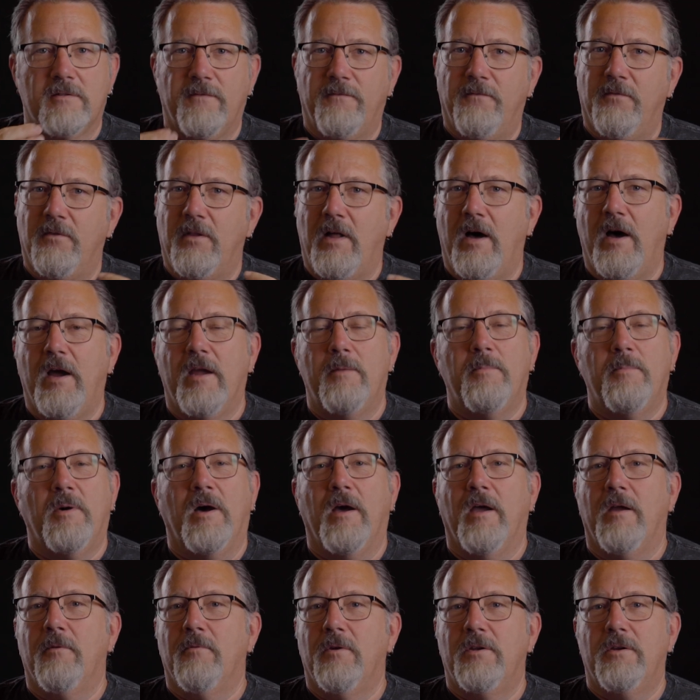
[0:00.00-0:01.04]
just fly
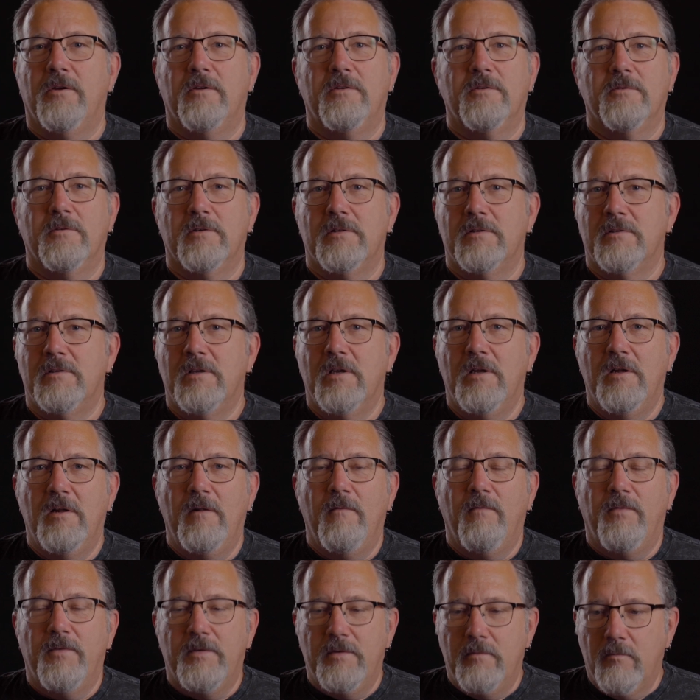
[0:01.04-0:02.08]
by when you're doing
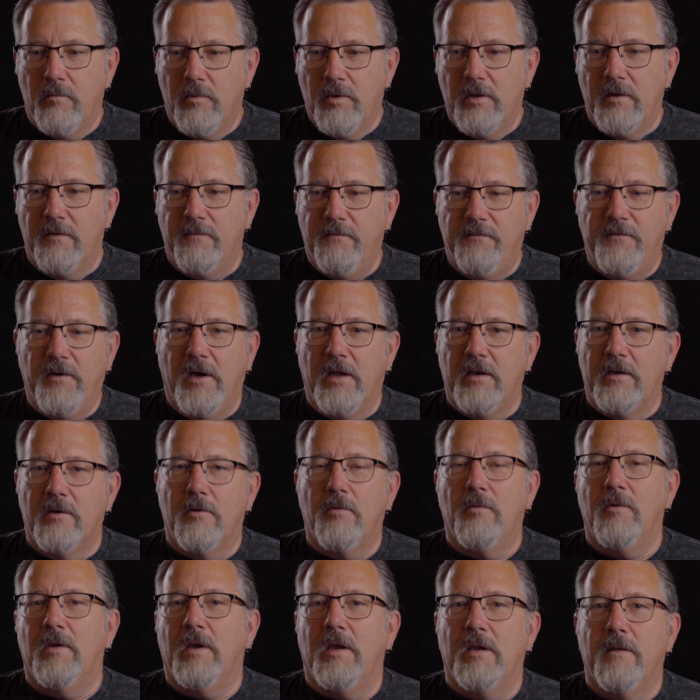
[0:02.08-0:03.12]
really fun
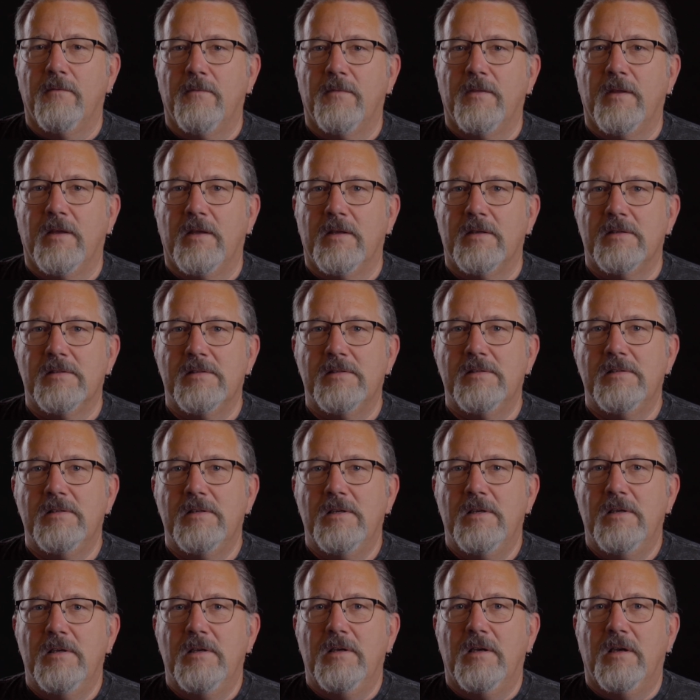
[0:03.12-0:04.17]
creative things,
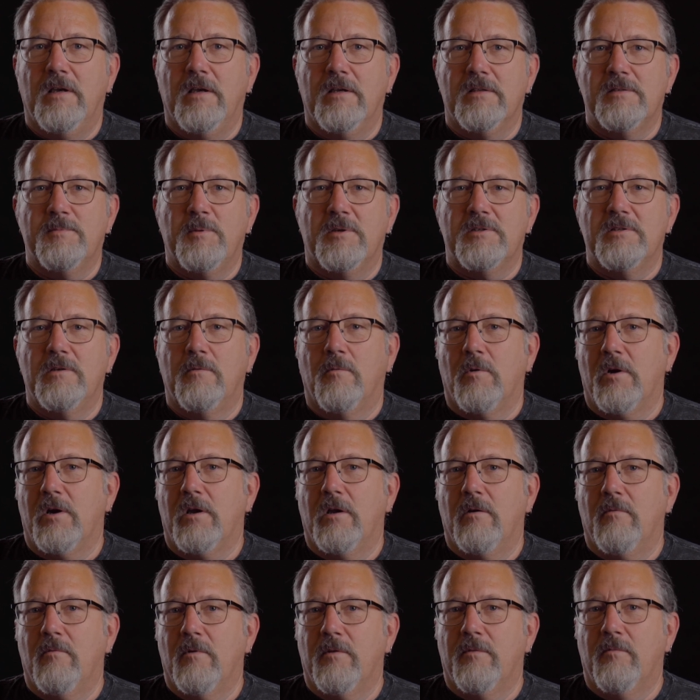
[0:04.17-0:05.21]
especially
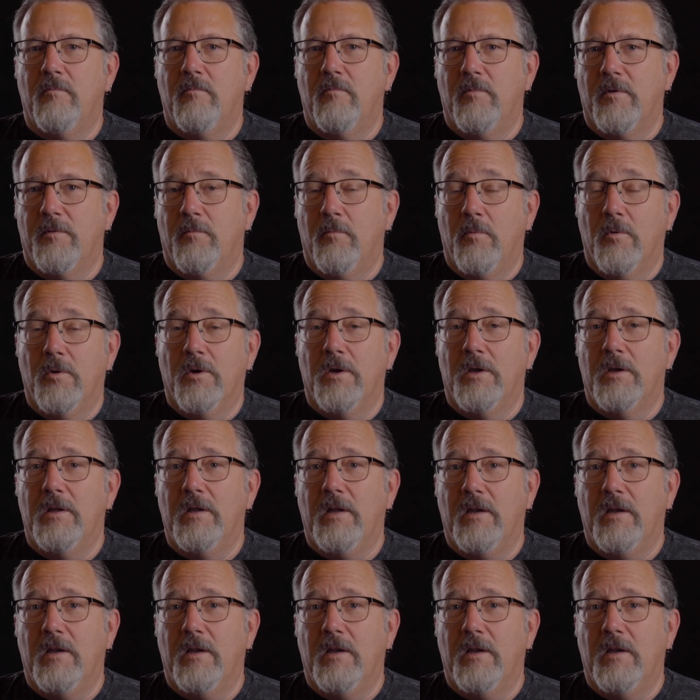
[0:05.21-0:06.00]
working with wood.